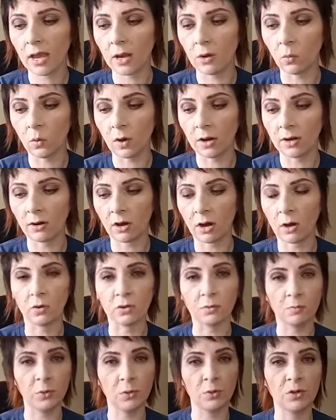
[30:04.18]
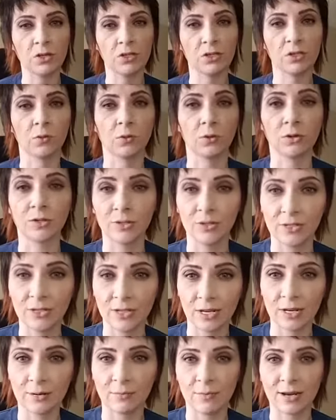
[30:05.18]
whatnot. With Buddhists, of course, you
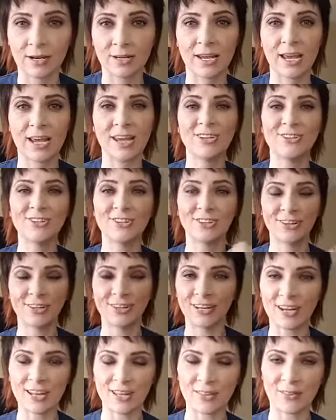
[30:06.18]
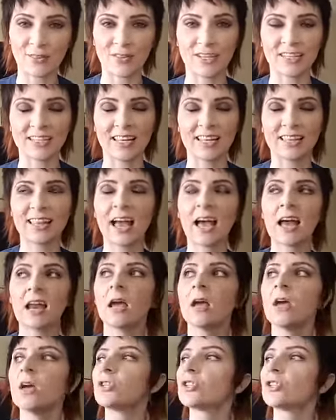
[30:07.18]
see it in meditation and things like that.